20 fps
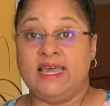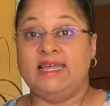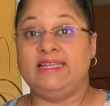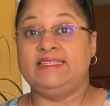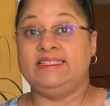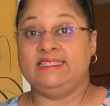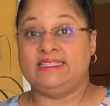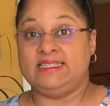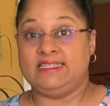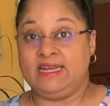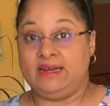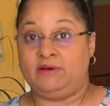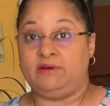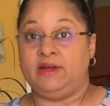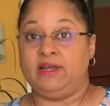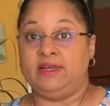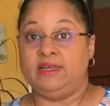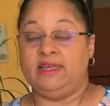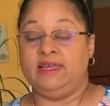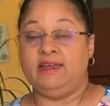and sear
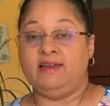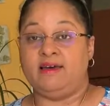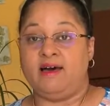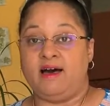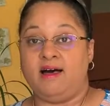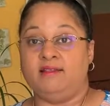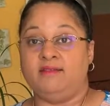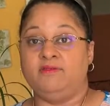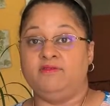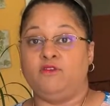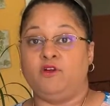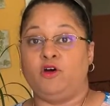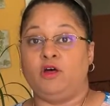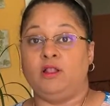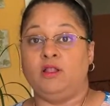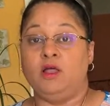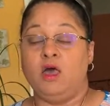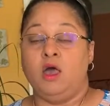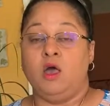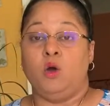it in olive
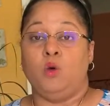oil